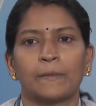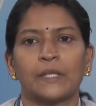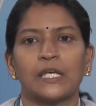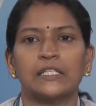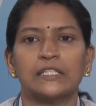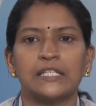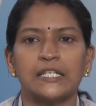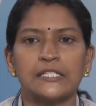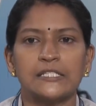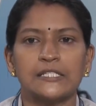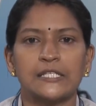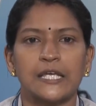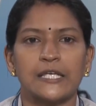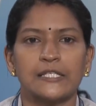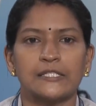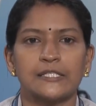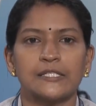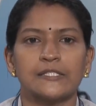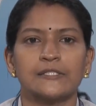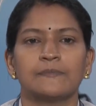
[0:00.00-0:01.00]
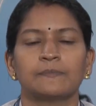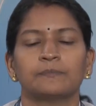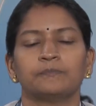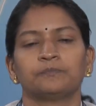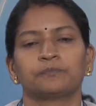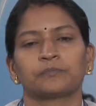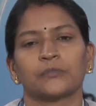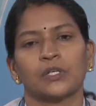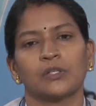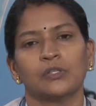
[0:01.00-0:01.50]
In these cases,
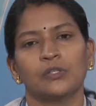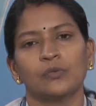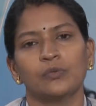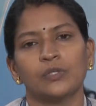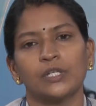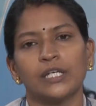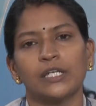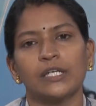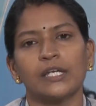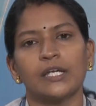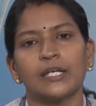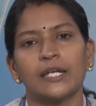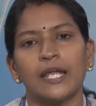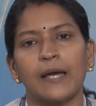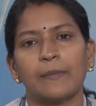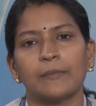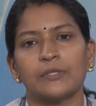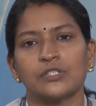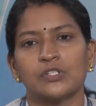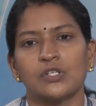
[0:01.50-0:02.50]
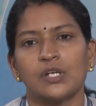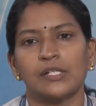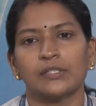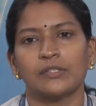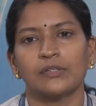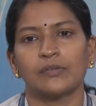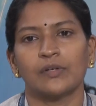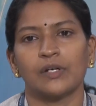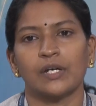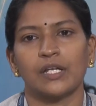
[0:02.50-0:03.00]
you need a
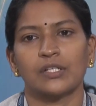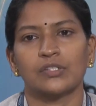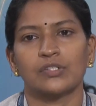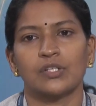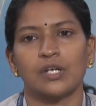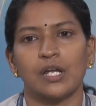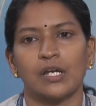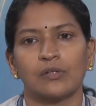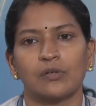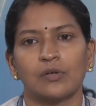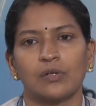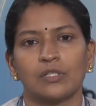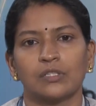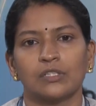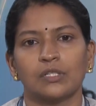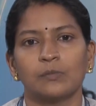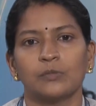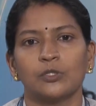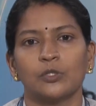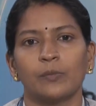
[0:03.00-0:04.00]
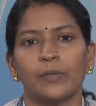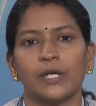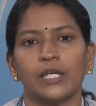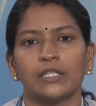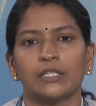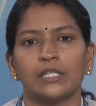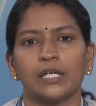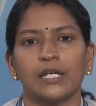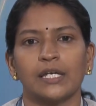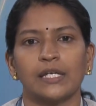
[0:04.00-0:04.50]
dimensionality reduction algorithm to
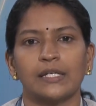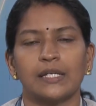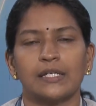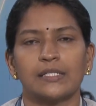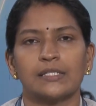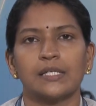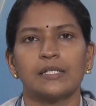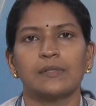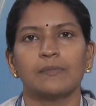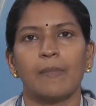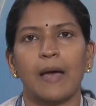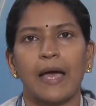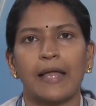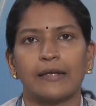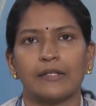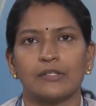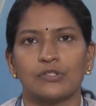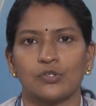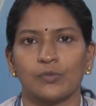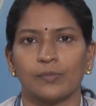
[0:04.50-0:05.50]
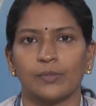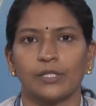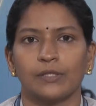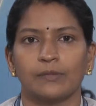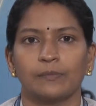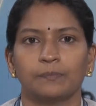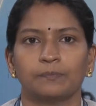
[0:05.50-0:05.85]
make the dataset manageable.